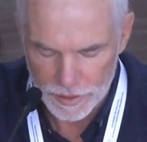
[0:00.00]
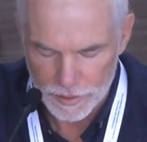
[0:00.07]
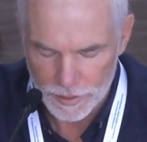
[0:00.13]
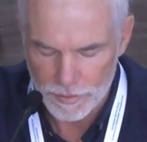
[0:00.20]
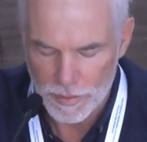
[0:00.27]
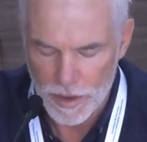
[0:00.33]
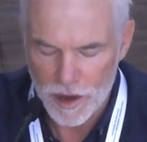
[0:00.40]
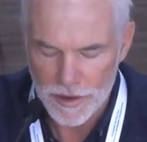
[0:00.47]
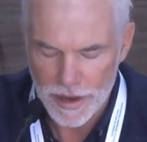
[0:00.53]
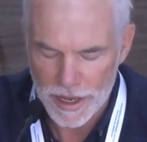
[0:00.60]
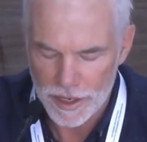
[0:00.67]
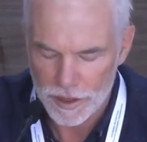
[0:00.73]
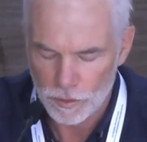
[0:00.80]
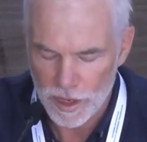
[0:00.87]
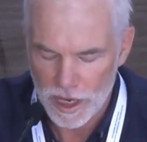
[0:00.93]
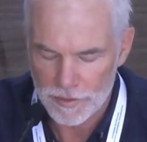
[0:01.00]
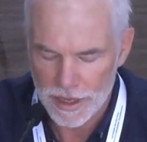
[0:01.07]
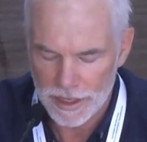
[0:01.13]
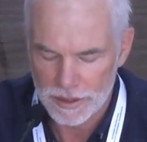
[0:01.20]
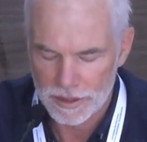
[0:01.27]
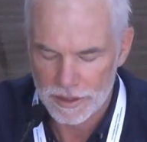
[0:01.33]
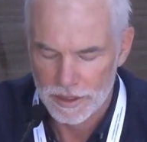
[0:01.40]
Mare,
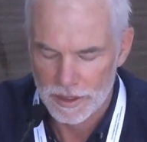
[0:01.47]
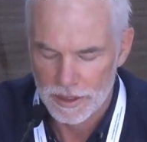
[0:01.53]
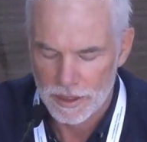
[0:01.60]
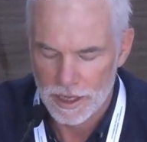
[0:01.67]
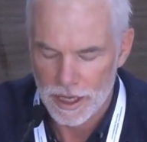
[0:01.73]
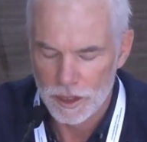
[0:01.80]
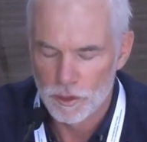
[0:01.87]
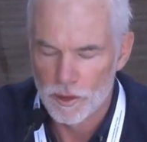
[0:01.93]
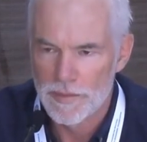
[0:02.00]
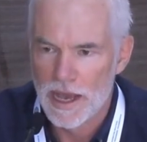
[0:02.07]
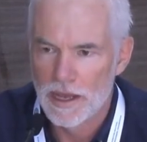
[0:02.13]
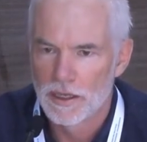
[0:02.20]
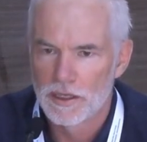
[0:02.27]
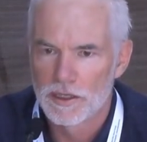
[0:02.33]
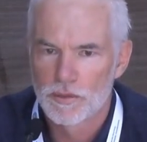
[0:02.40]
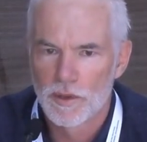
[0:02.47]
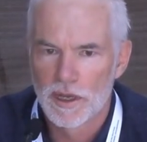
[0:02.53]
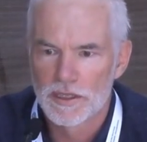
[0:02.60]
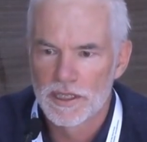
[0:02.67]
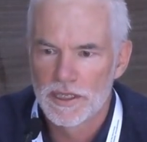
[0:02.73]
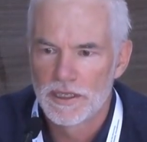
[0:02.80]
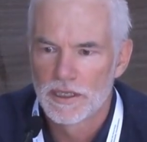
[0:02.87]
Wavec, IUML, and
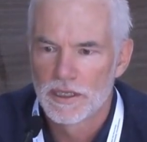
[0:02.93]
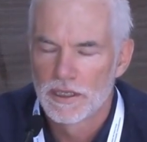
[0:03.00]
Swansea.